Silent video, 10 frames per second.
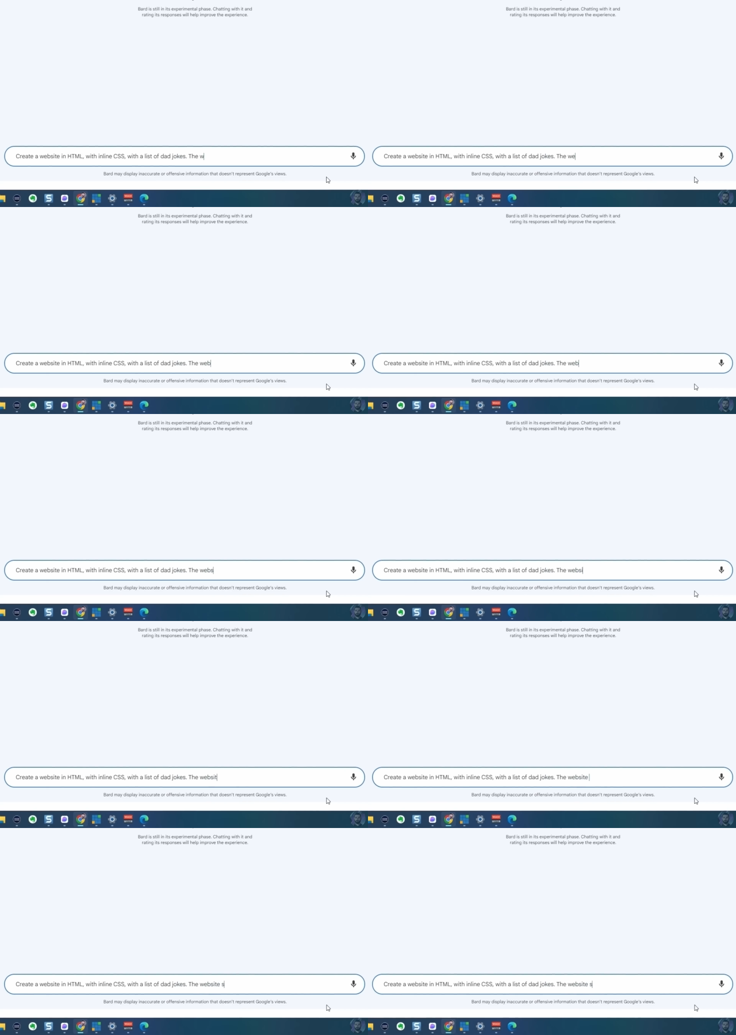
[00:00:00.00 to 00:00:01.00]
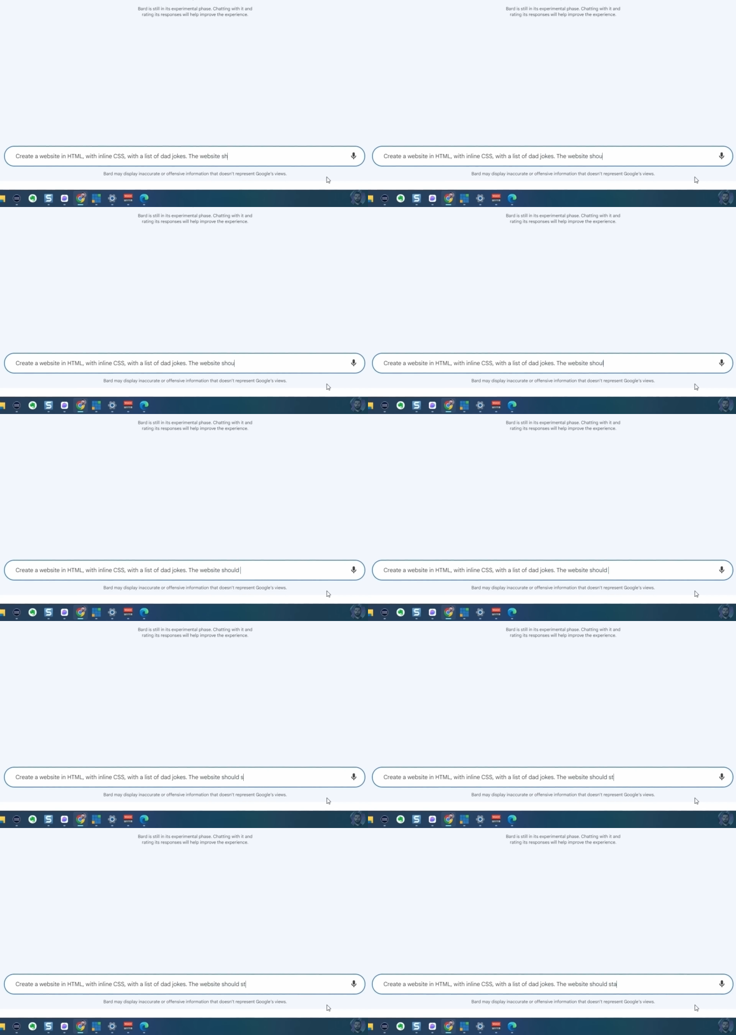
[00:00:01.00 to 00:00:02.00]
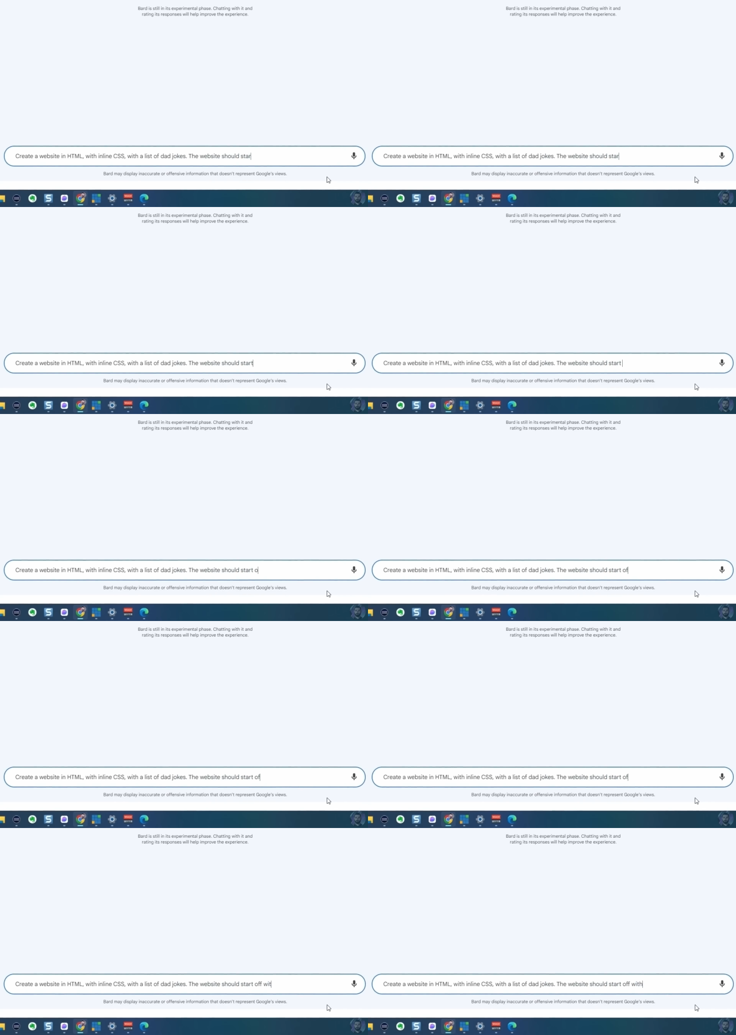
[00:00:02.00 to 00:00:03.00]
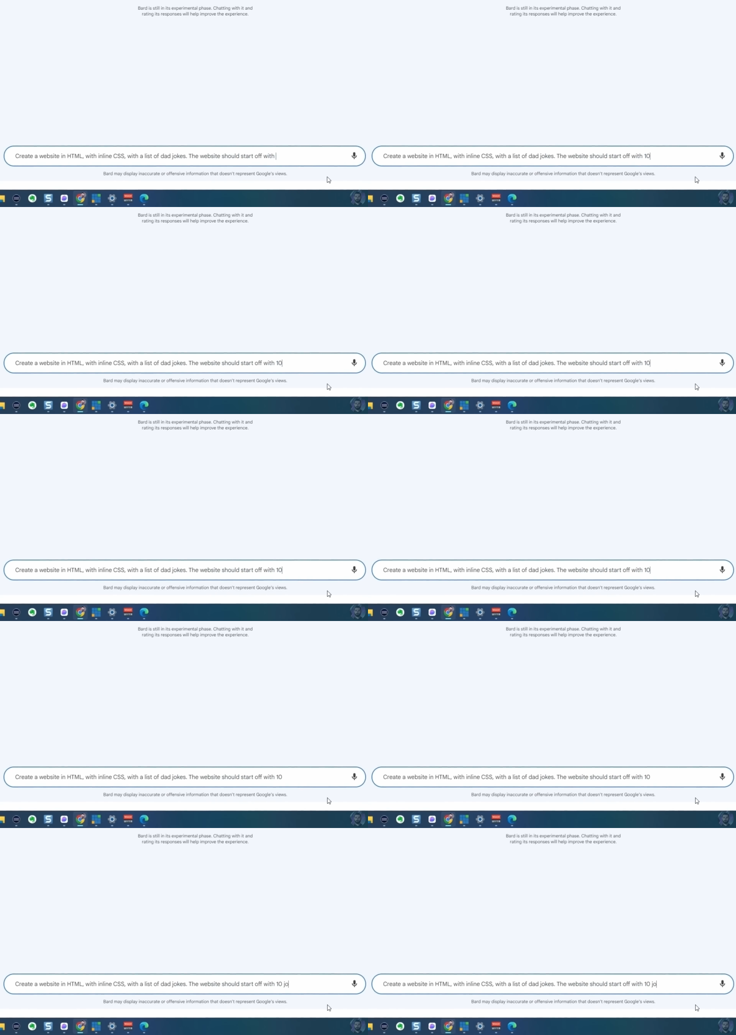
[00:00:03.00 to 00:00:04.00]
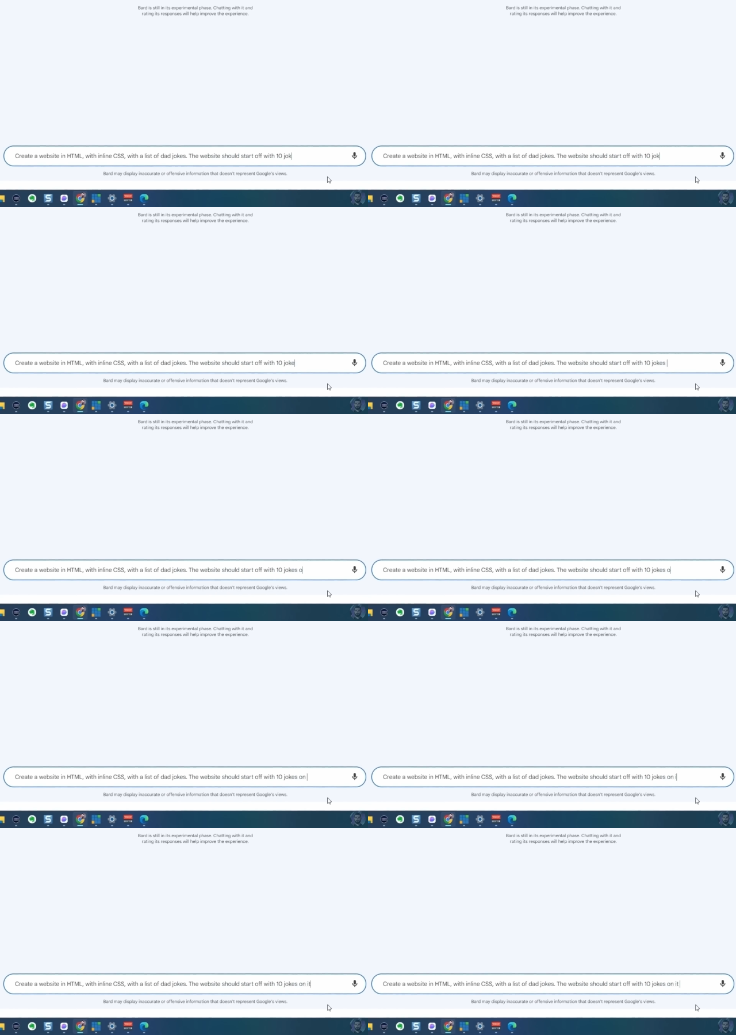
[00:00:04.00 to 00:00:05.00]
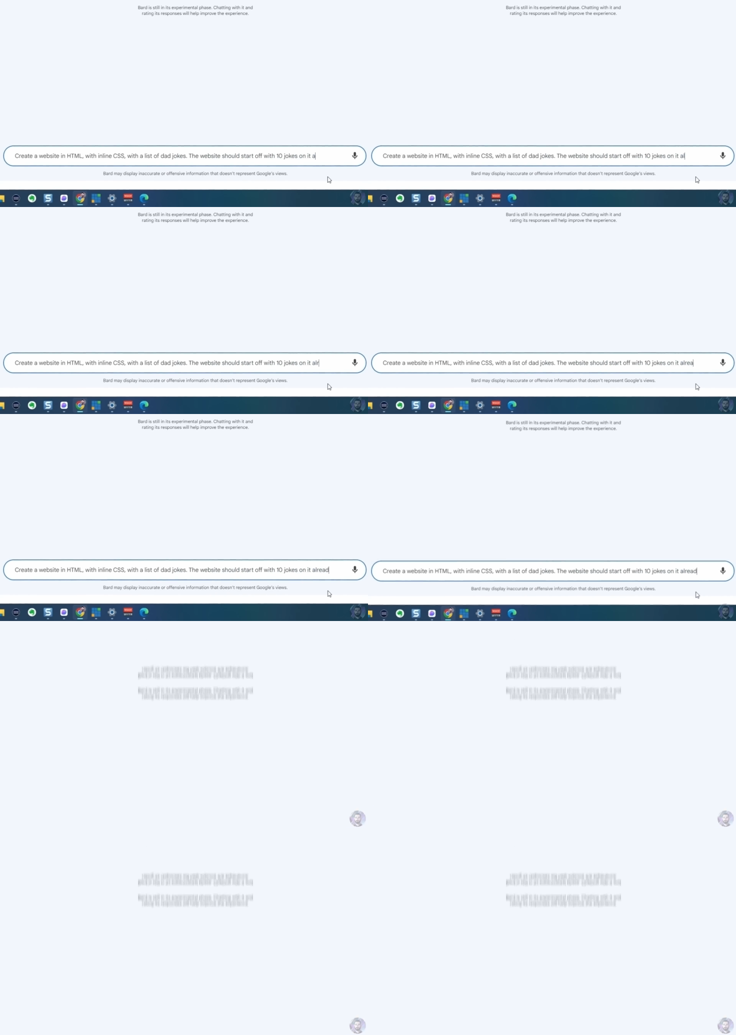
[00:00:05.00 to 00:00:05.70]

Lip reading: No face is visible, so there are no lips to read.